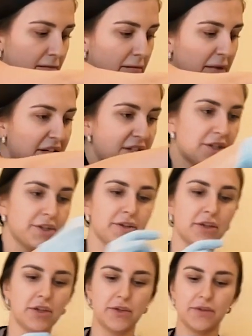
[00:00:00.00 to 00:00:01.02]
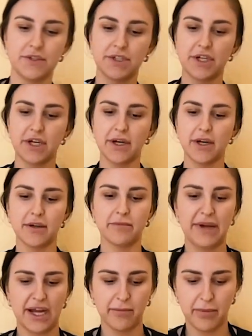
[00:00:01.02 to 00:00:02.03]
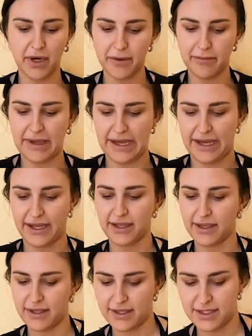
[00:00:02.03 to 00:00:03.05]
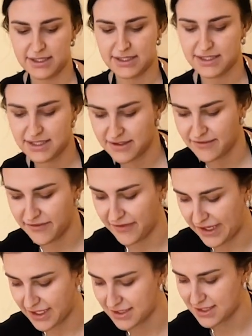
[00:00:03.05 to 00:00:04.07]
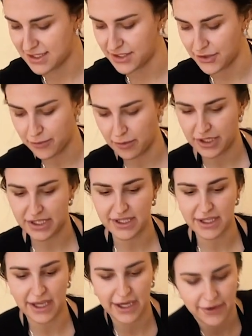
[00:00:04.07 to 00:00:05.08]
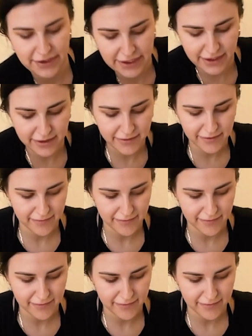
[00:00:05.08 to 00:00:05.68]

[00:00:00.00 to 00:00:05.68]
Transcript: Make sure you close your back bar bag. Disinfect your working area.